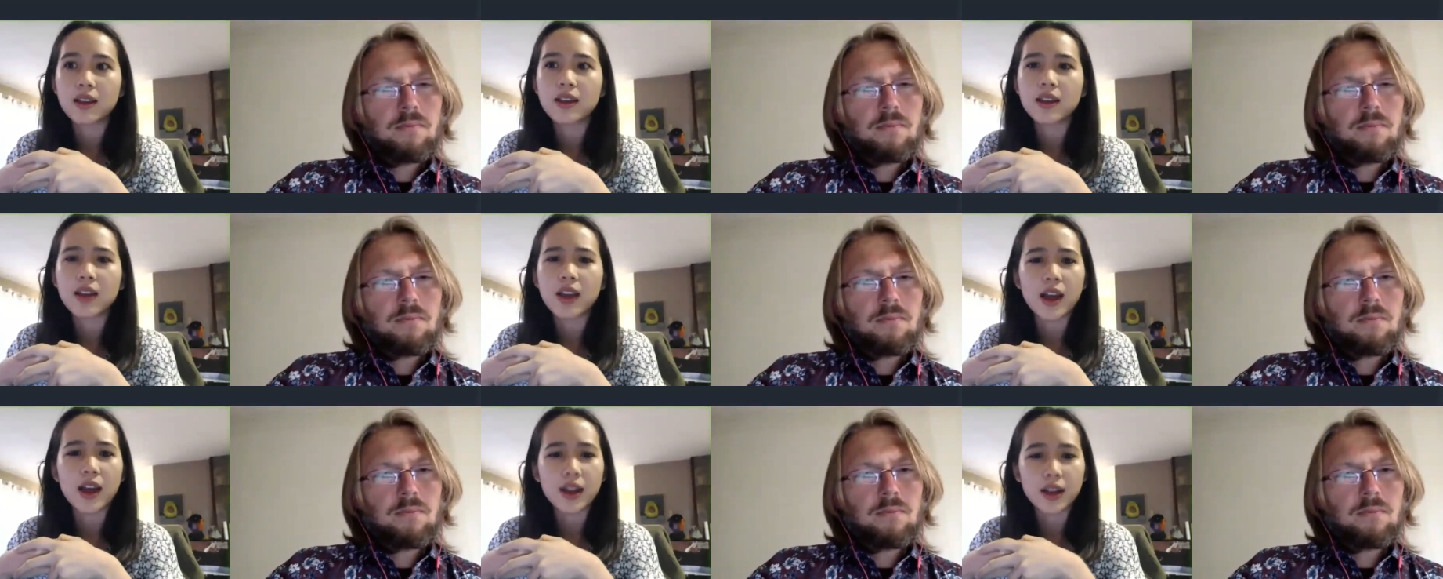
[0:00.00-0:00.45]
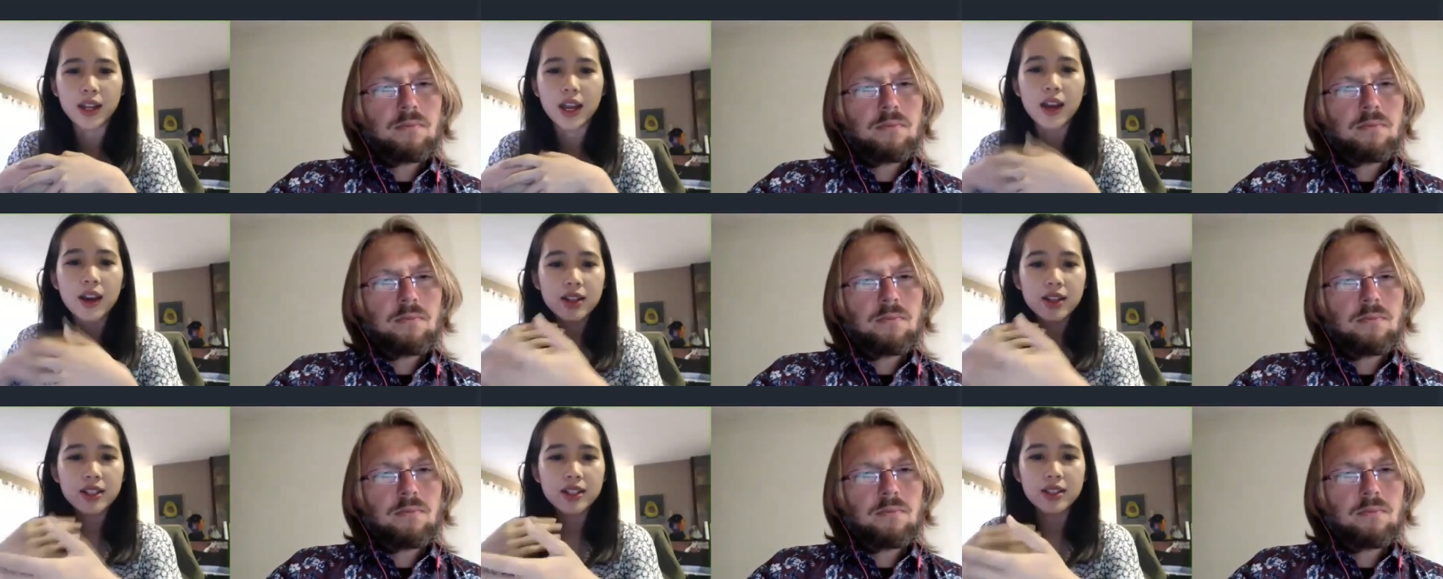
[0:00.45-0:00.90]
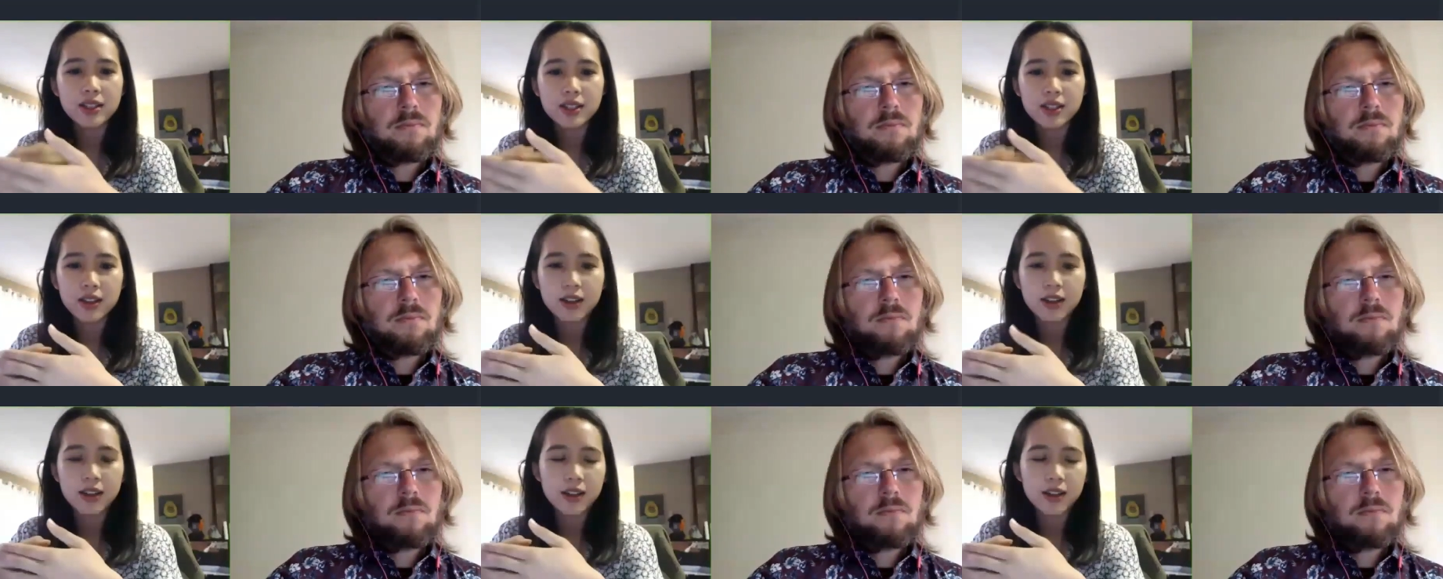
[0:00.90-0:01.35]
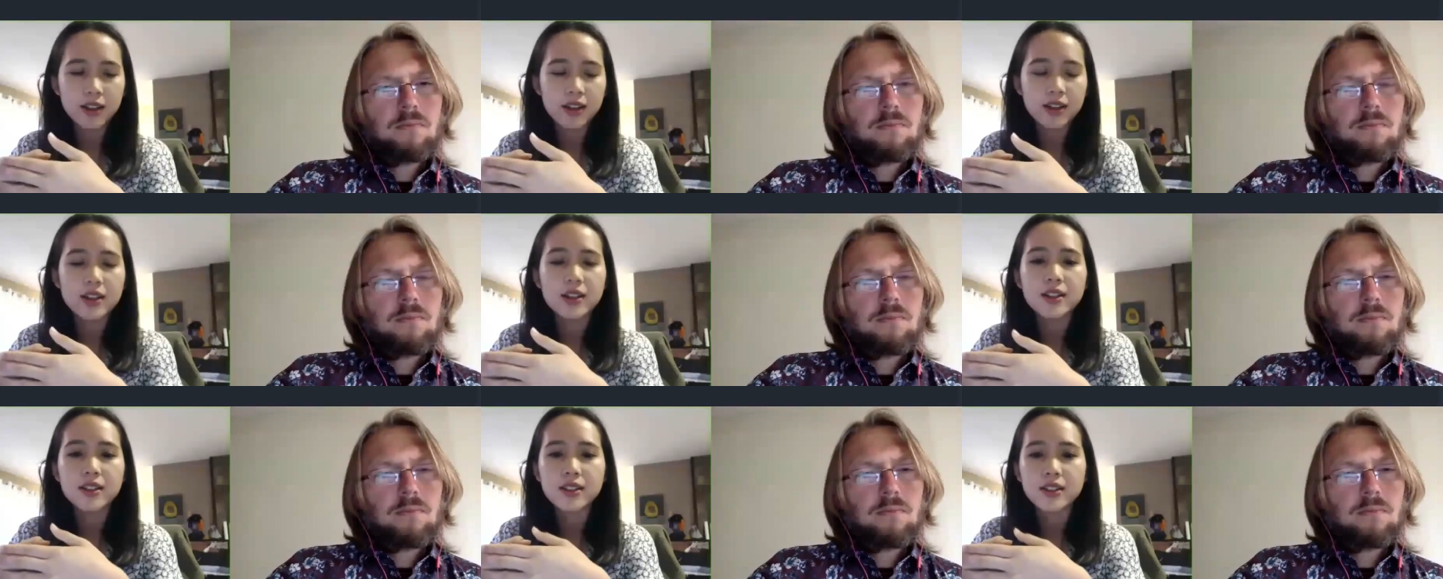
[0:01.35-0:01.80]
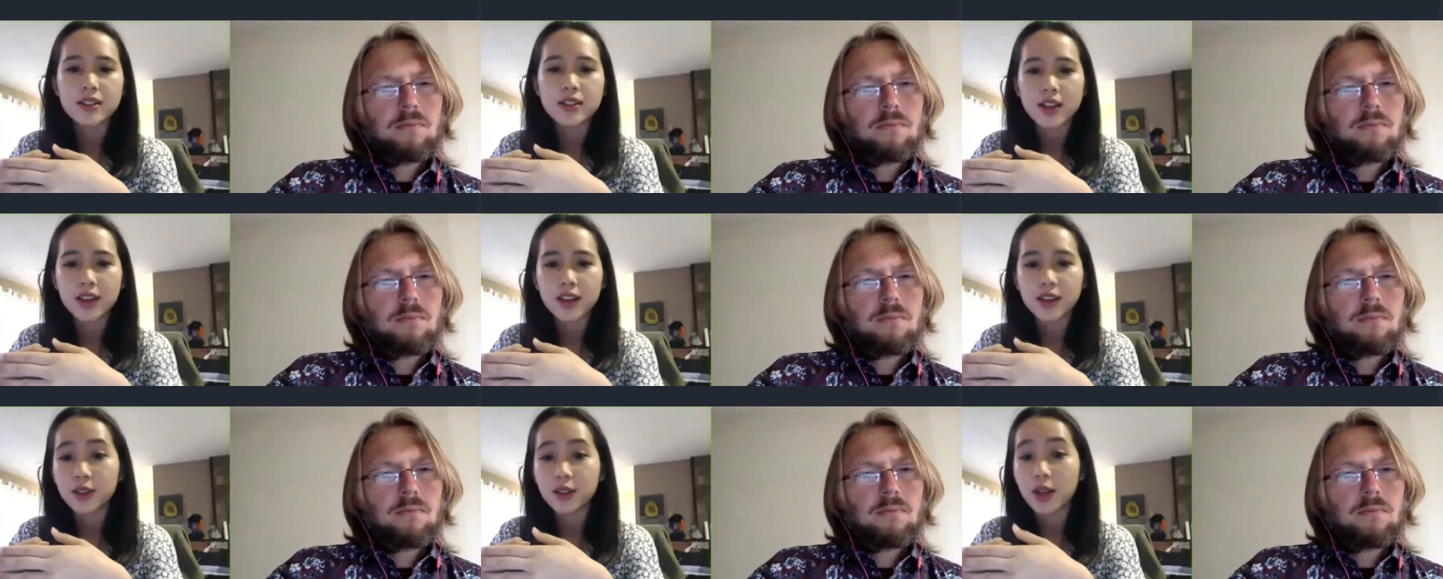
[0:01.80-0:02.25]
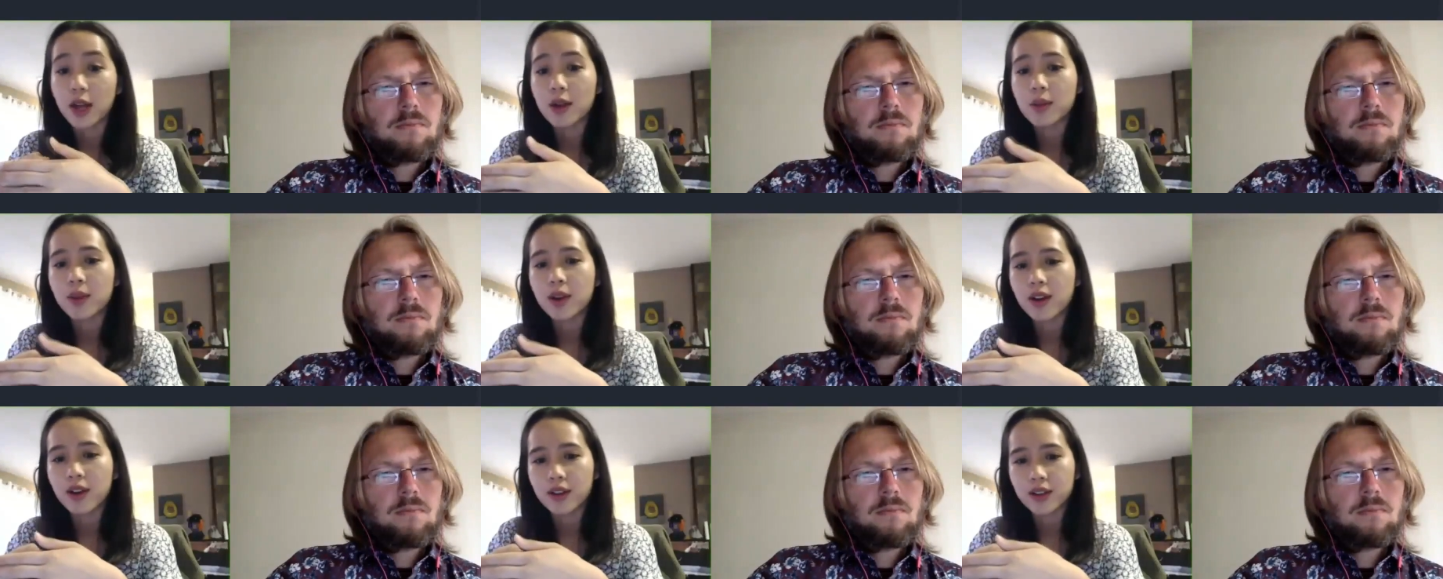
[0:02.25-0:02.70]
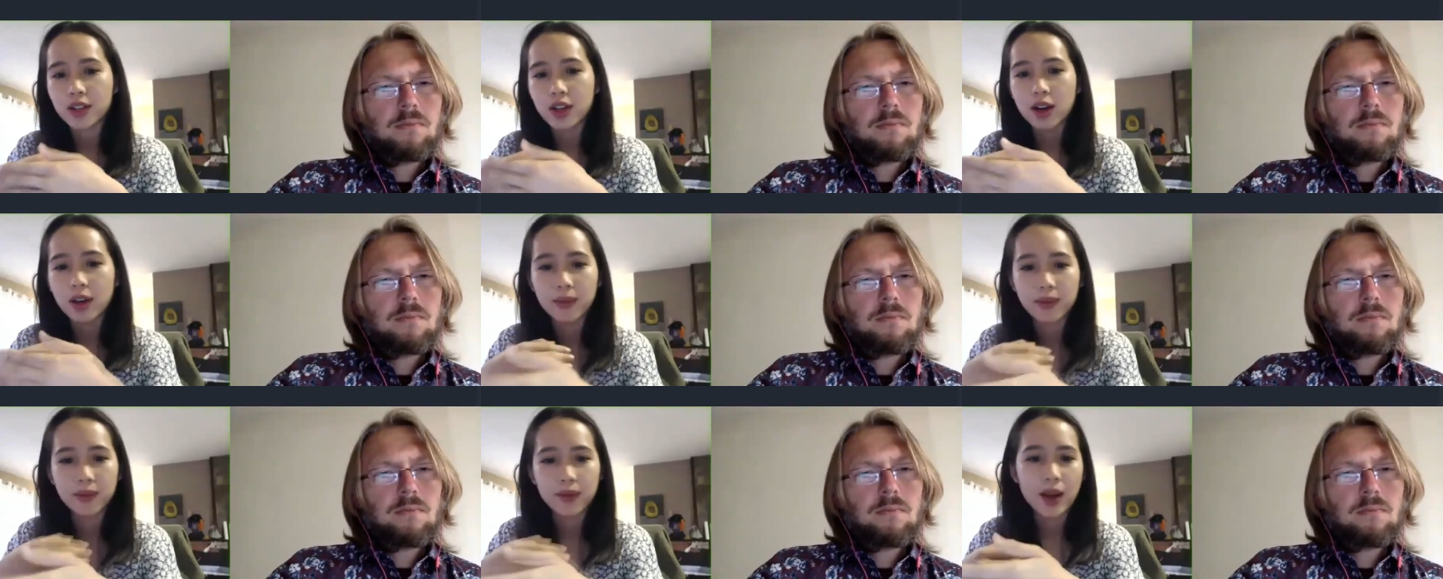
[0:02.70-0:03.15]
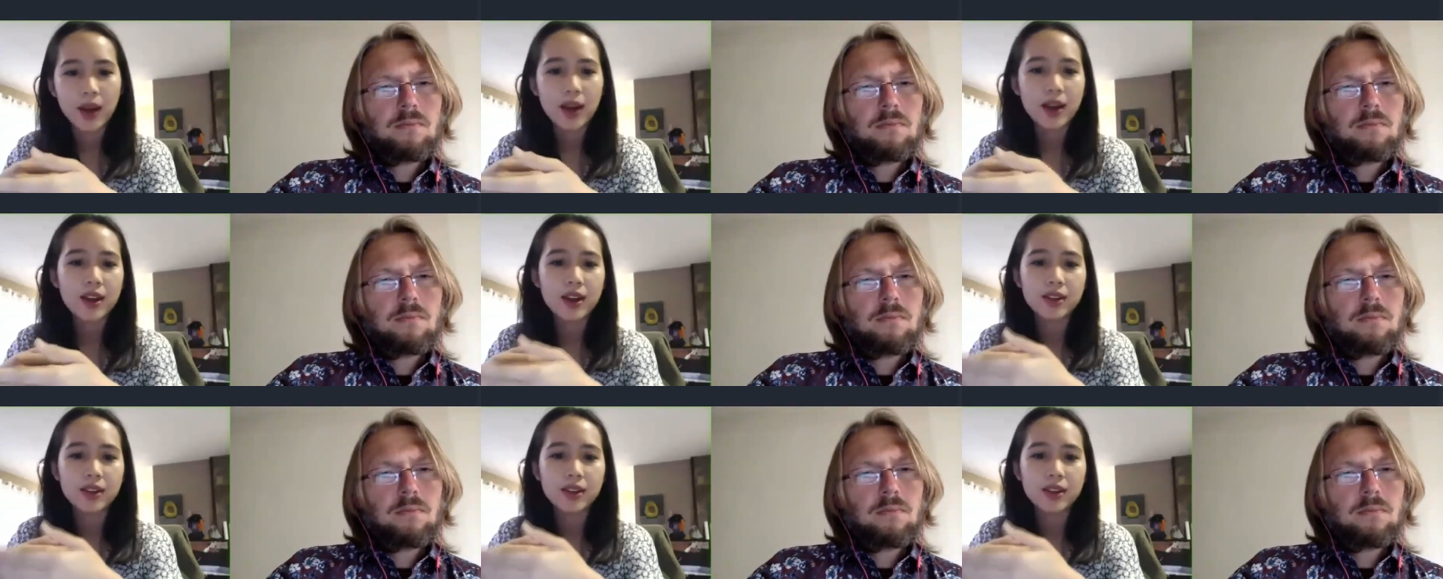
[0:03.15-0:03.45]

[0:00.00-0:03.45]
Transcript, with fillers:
Speaker 1: yeah, and Keras is a, is a library on top of that.